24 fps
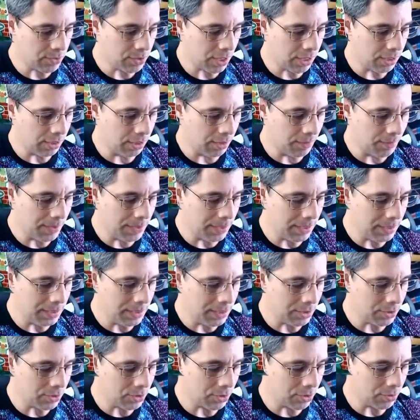a limited
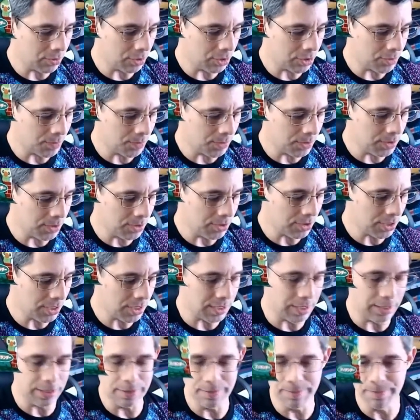edition Christmas
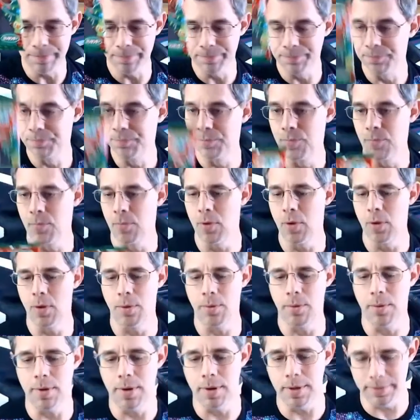design.
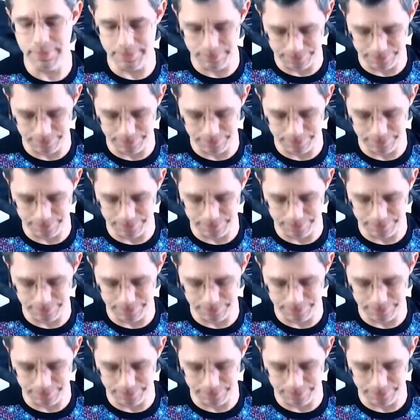Okay.